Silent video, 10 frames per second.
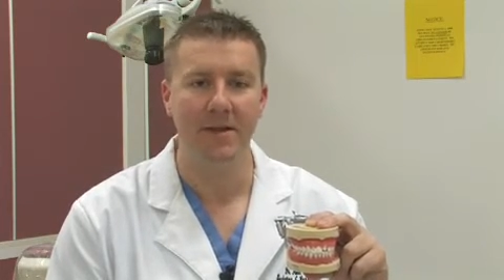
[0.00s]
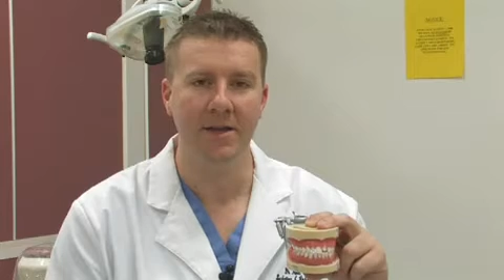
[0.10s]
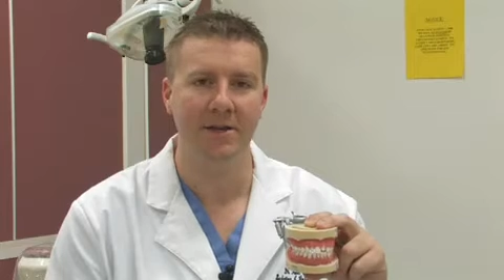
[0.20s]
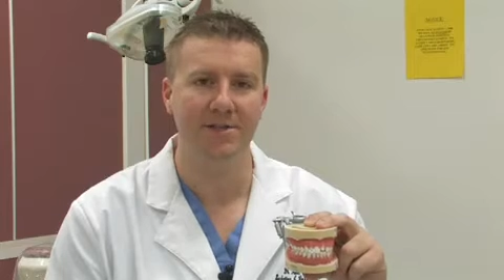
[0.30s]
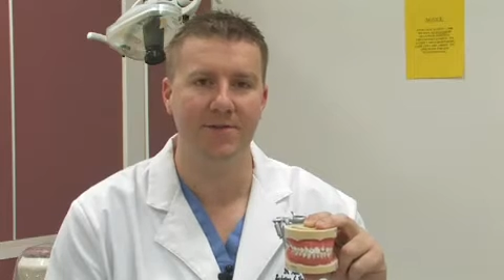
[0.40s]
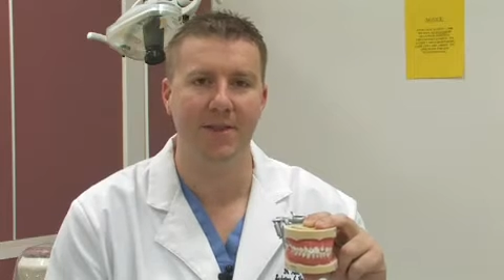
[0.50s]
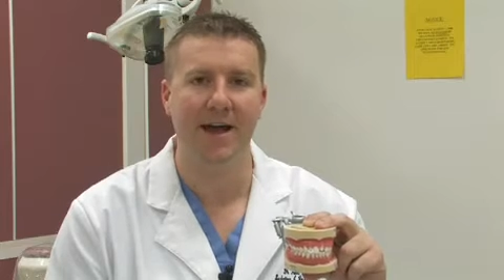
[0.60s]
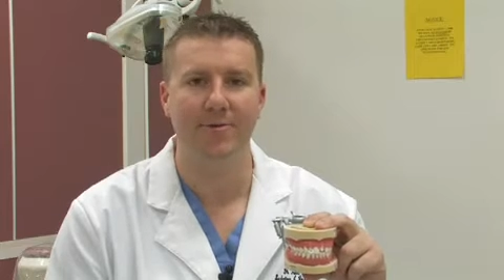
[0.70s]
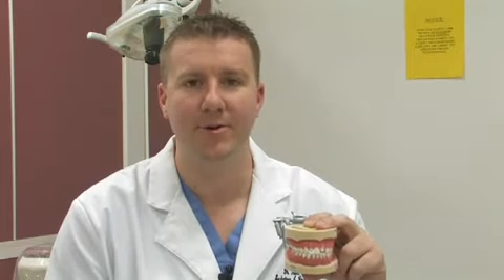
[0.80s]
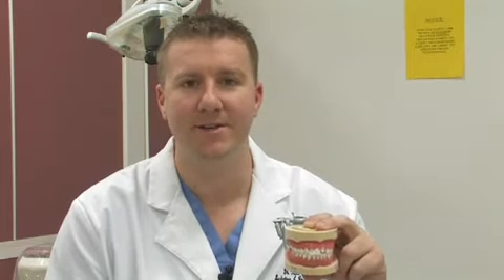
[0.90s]
And it's for
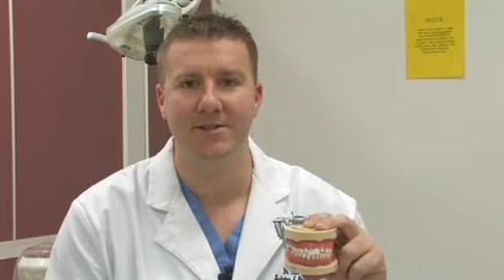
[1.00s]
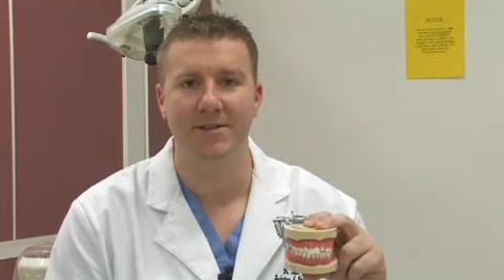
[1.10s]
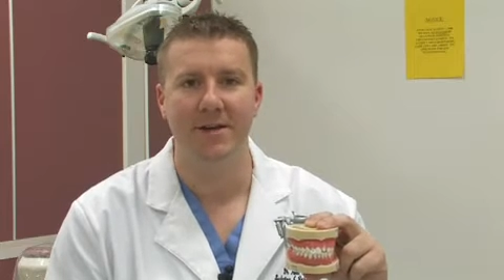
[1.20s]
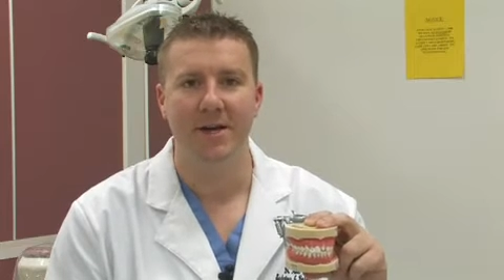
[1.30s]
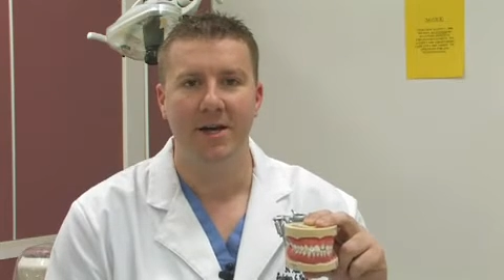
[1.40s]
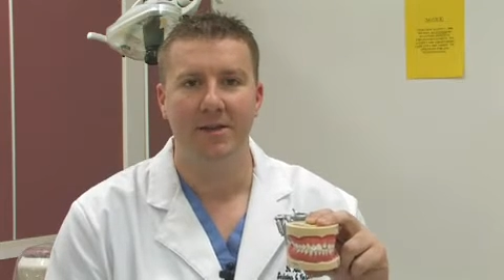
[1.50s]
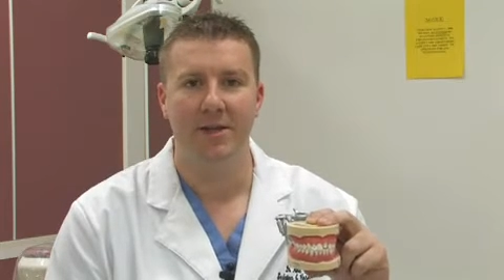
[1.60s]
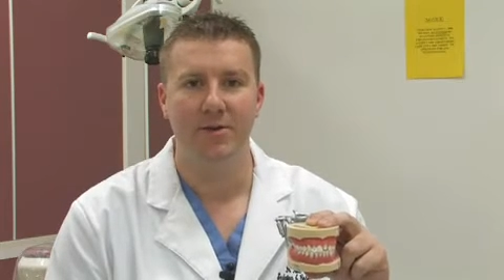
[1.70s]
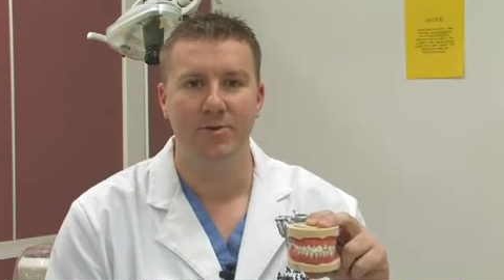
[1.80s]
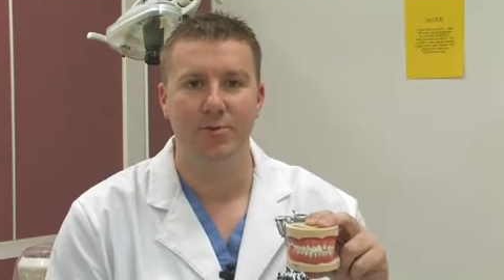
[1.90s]
that reason
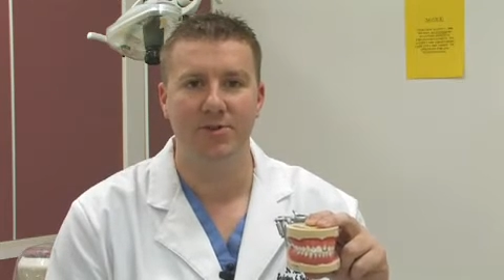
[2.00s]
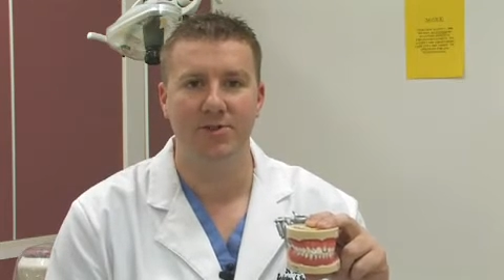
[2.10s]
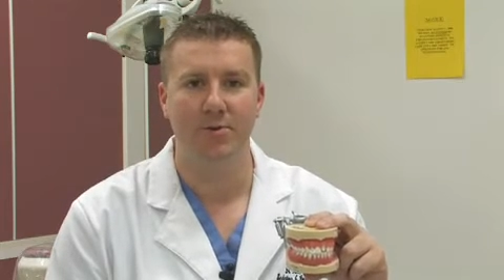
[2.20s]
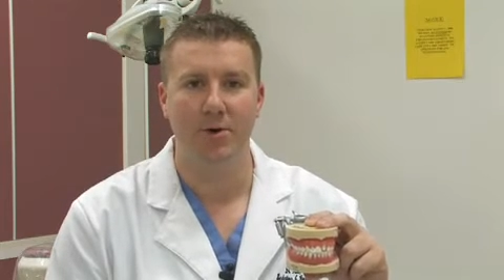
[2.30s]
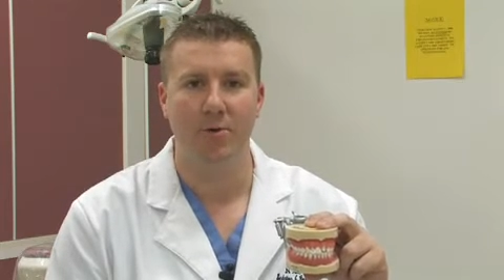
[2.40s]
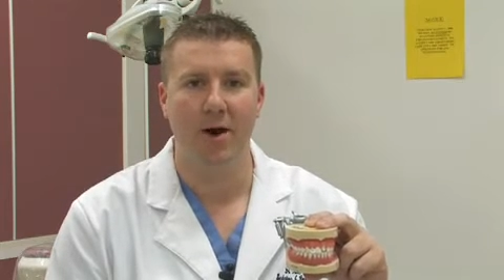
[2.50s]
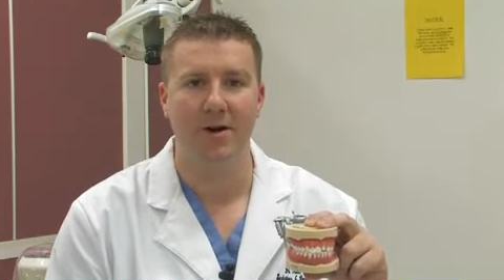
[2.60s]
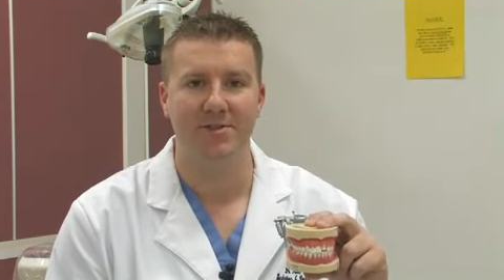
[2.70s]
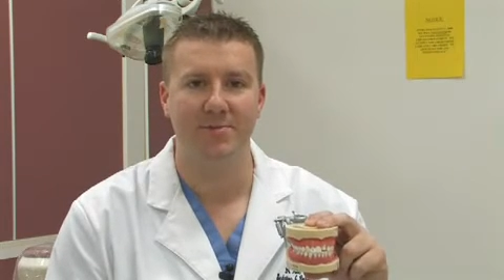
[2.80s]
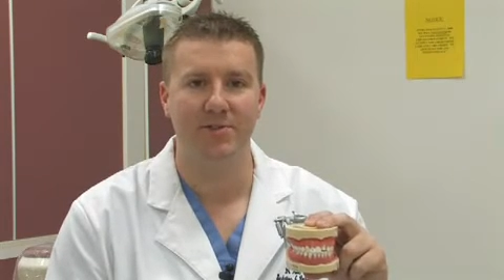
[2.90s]
that you will still
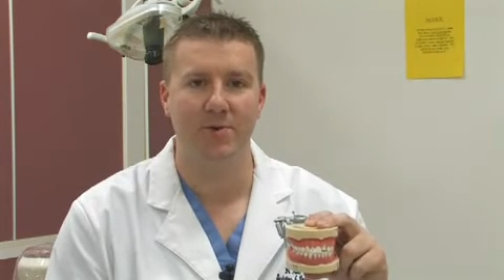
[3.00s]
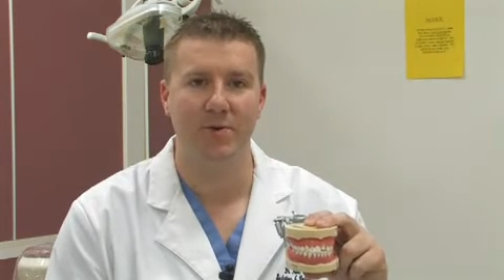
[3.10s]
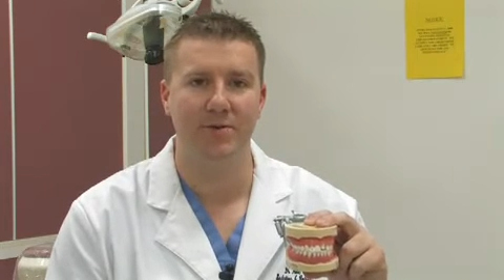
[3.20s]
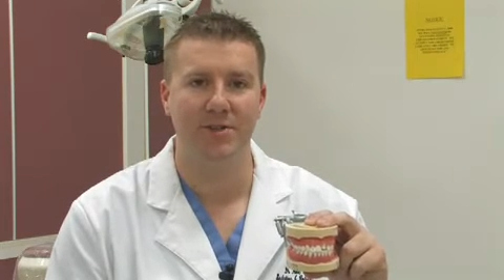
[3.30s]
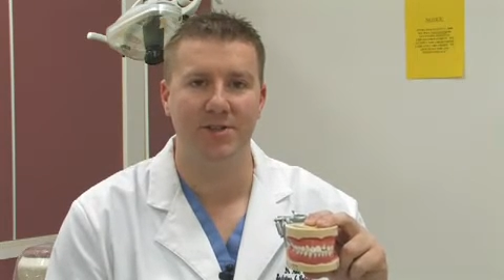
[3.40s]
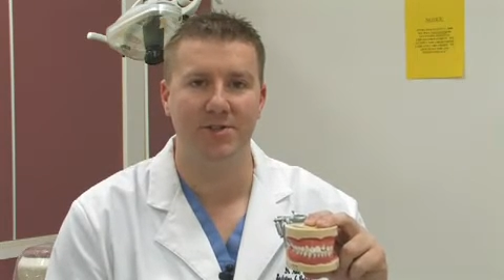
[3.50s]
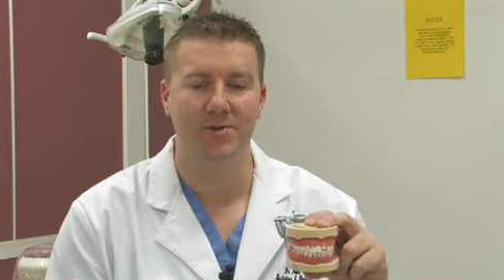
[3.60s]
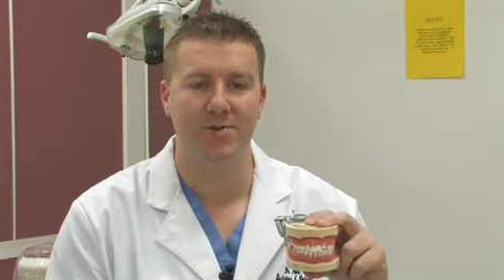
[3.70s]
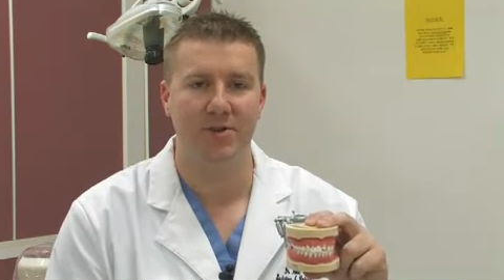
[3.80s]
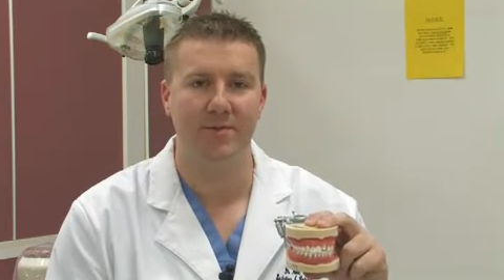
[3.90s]
require some sort of
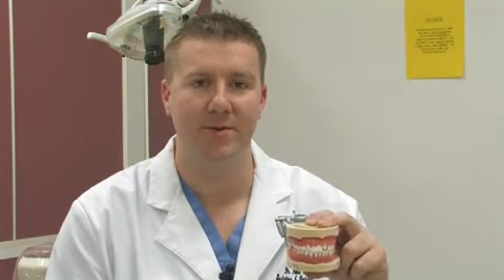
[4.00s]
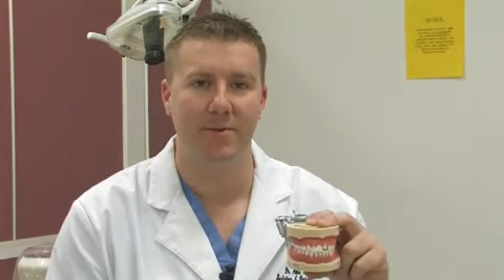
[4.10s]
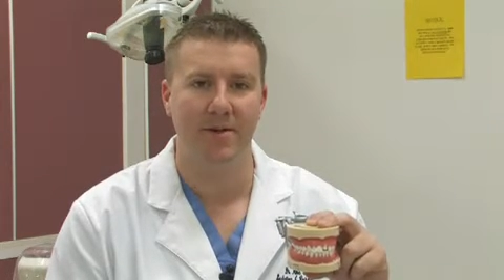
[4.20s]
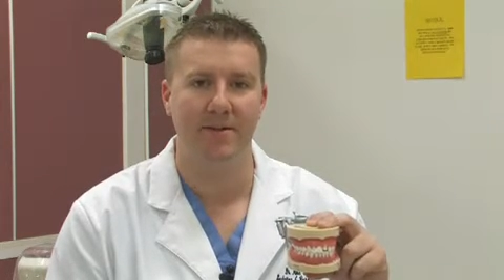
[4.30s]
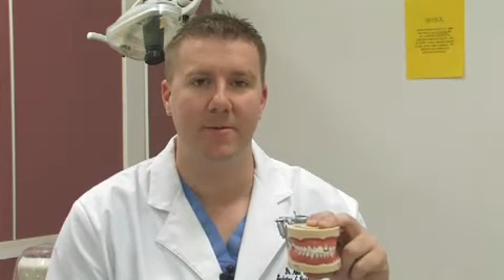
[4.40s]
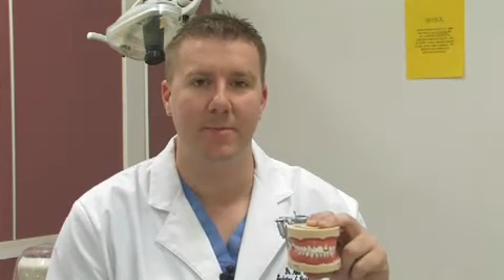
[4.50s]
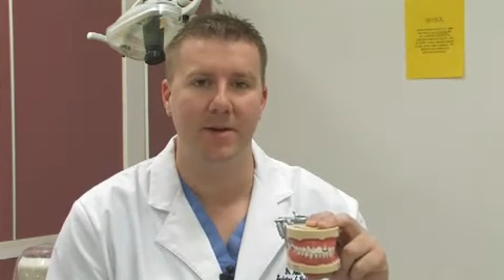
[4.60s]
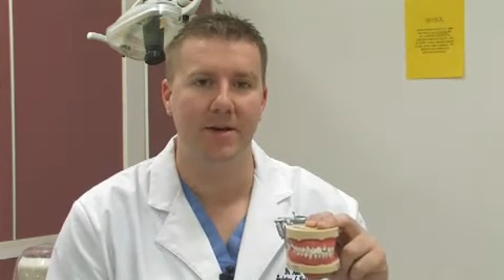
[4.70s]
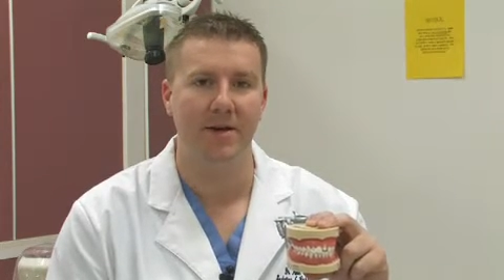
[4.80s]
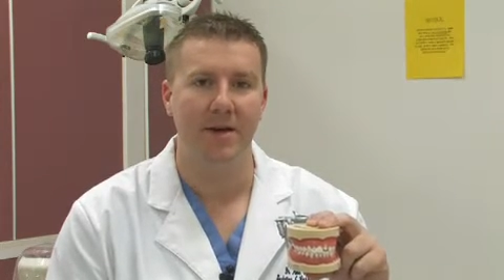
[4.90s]
additional treatment, whether it
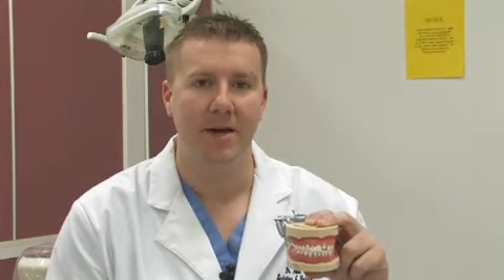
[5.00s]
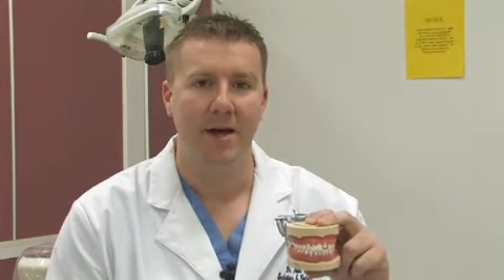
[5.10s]
be